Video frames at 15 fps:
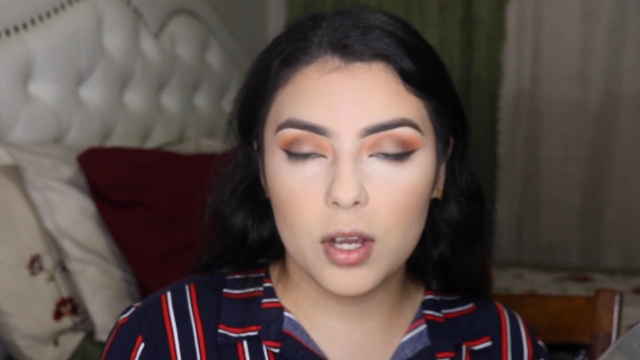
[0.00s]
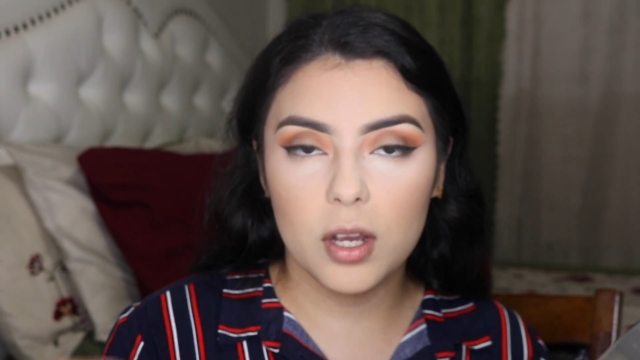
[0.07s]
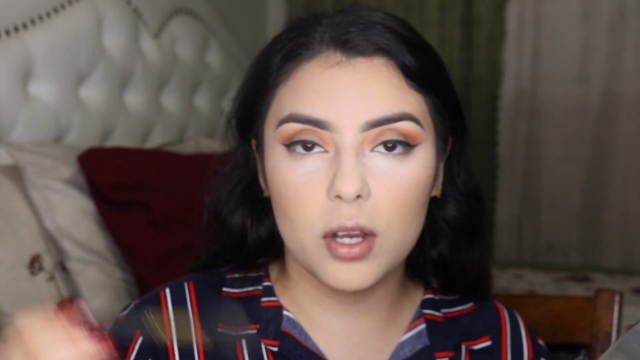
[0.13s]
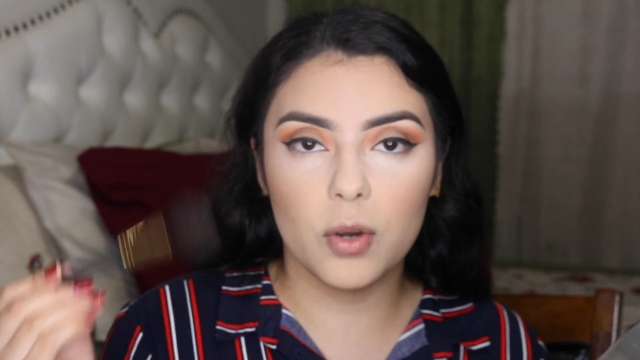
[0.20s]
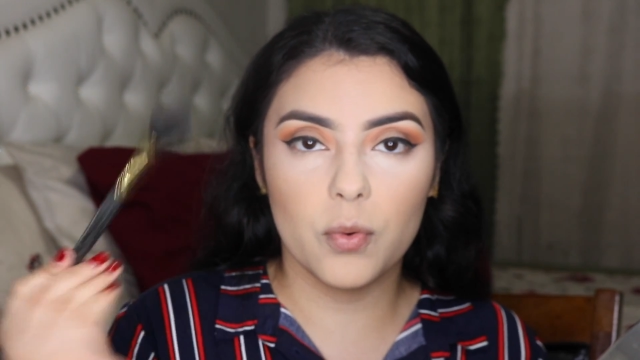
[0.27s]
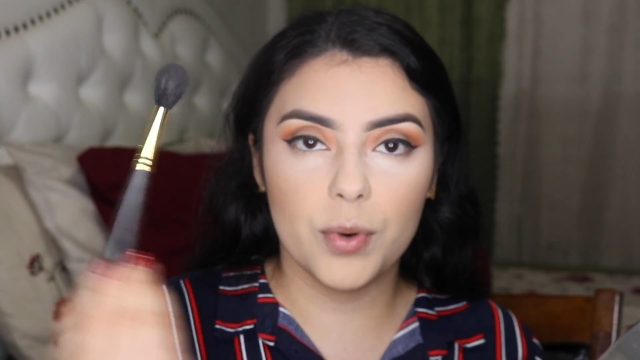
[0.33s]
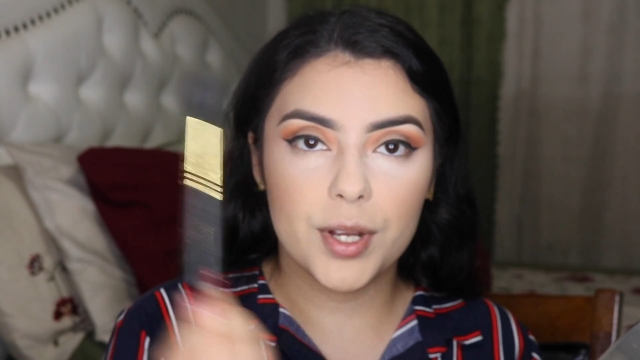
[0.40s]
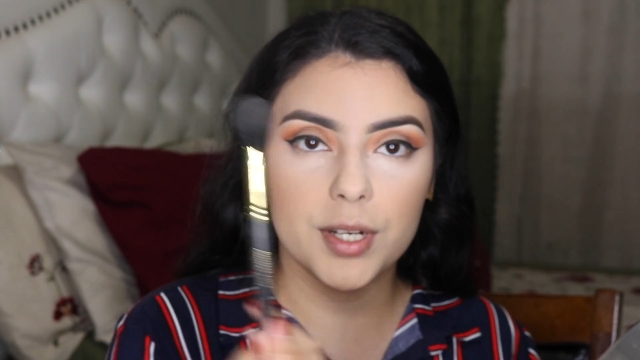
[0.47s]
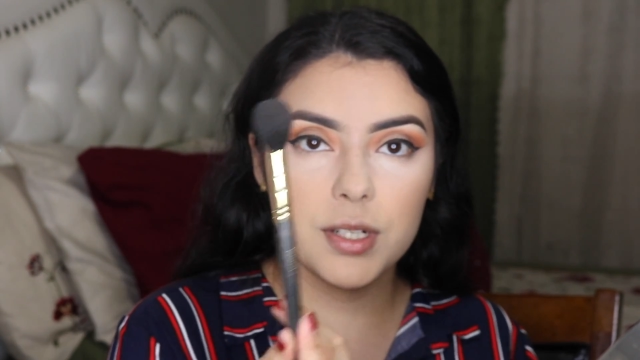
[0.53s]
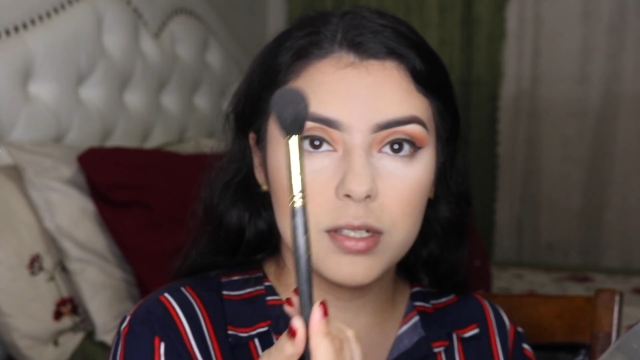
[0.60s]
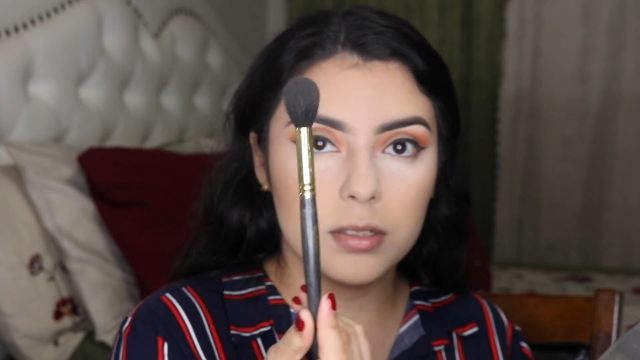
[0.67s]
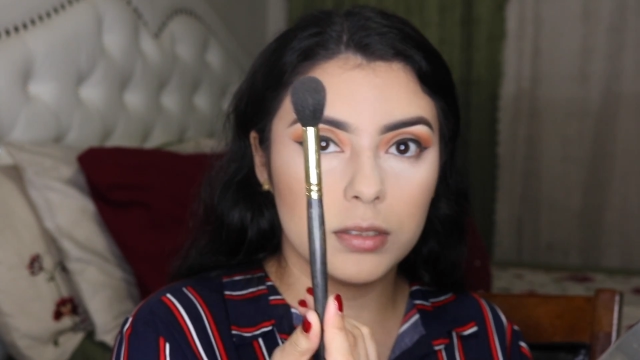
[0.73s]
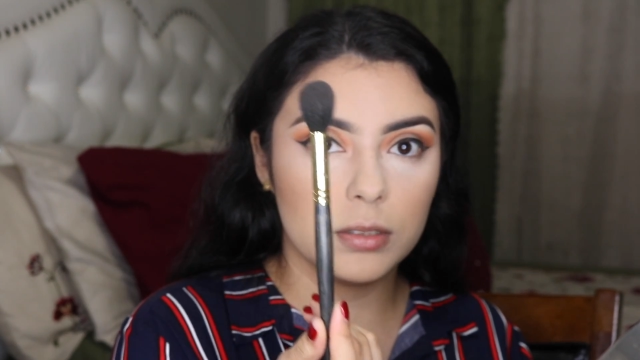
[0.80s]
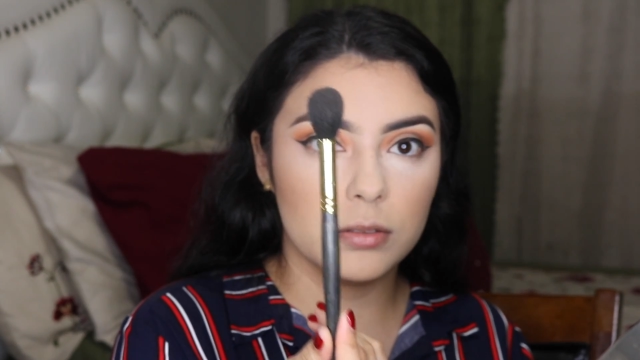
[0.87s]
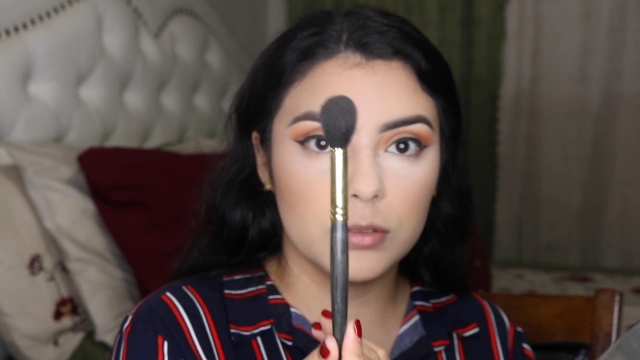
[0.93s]

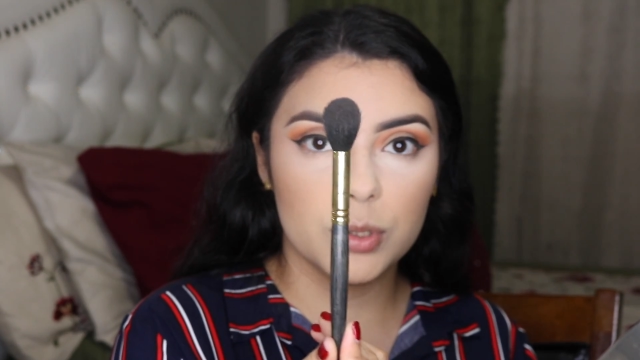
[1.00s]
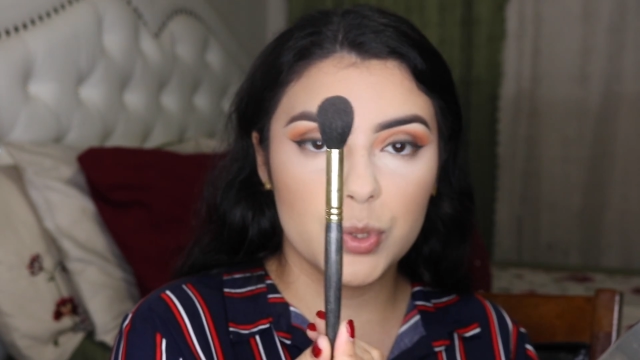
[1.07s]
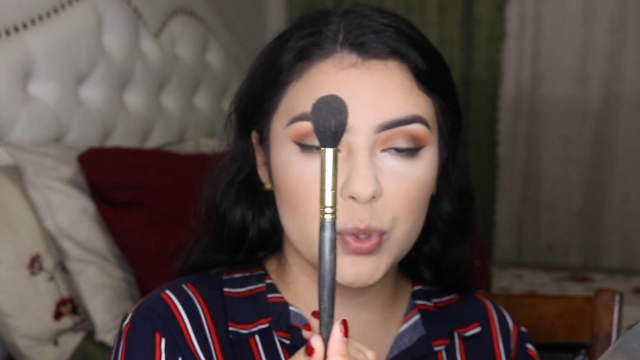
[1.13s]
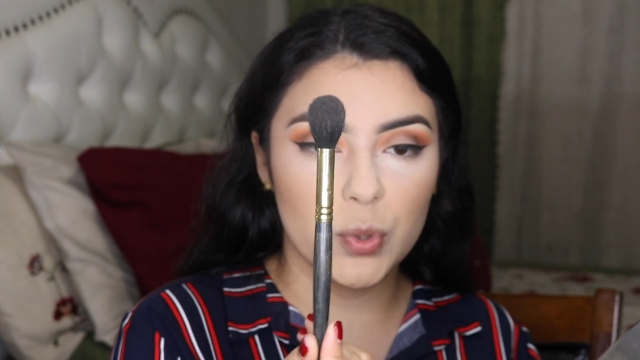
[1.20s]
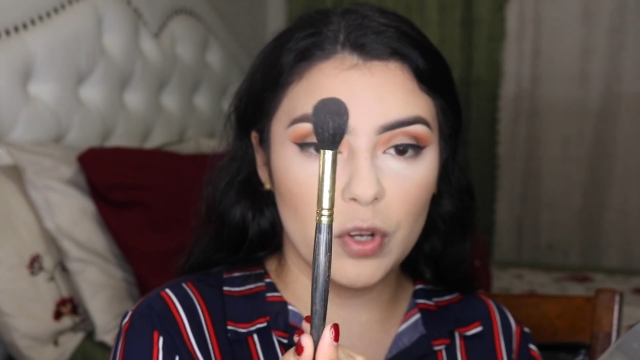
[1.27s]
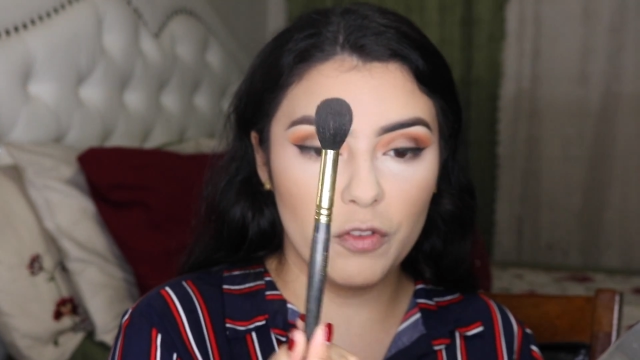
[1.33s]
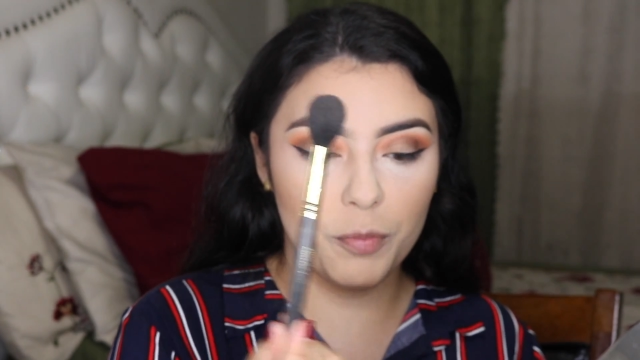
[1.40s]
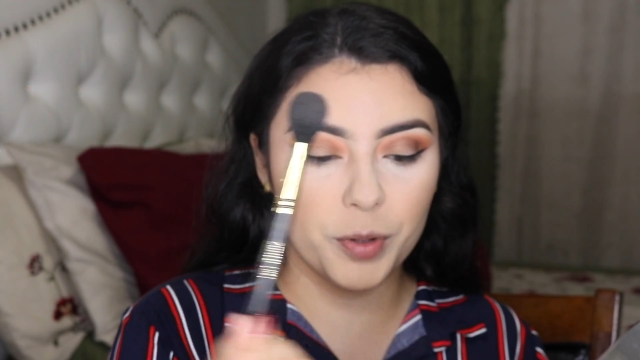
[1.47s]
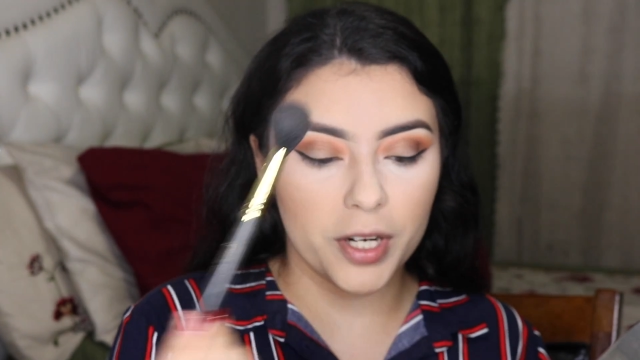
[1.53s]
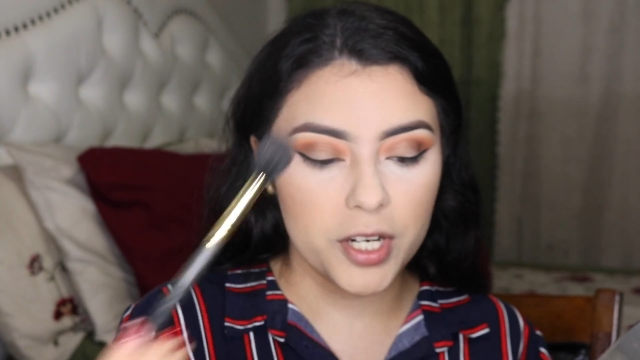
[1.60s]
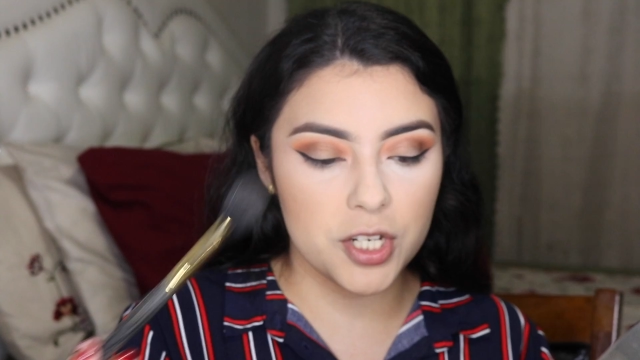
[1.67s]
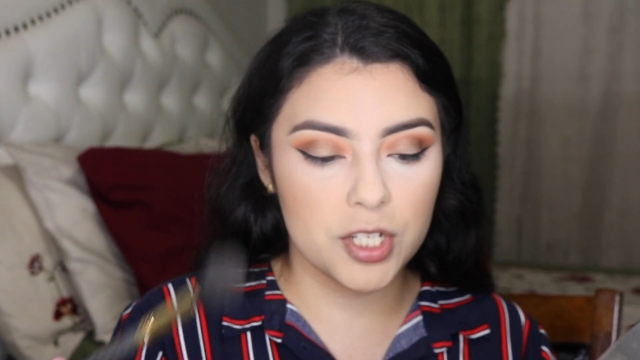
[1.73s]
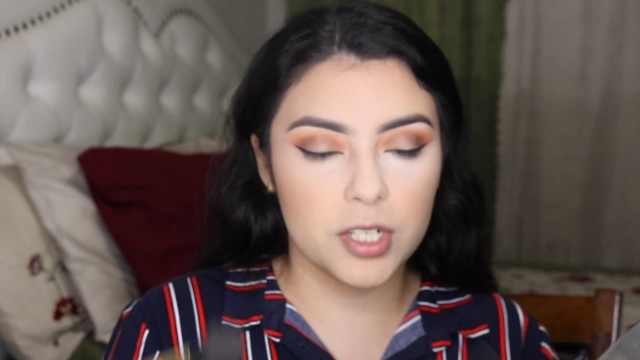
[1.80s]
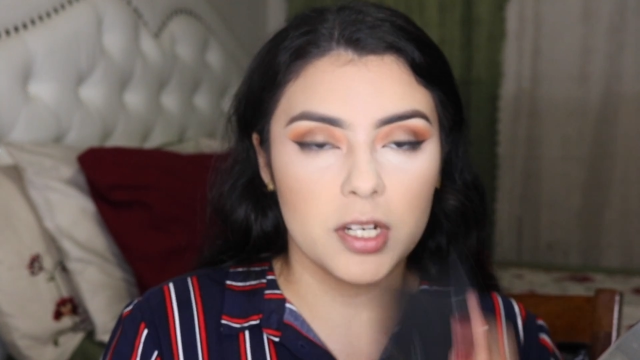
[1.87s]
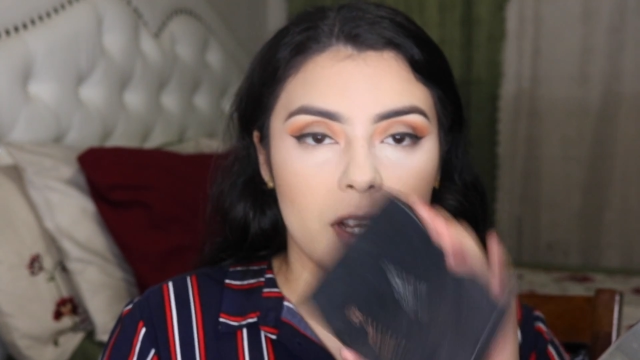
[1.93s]
112
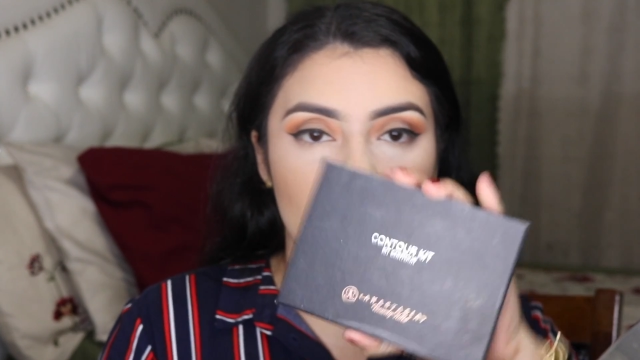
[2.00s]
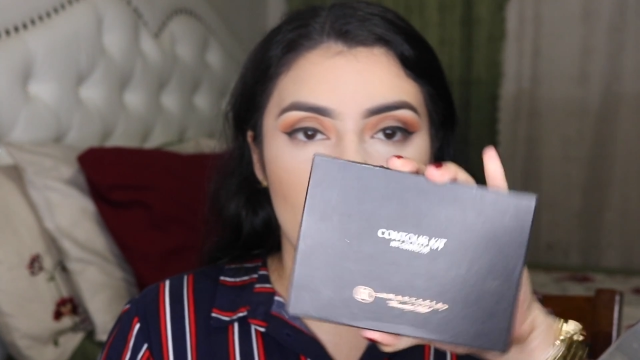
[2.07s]
brush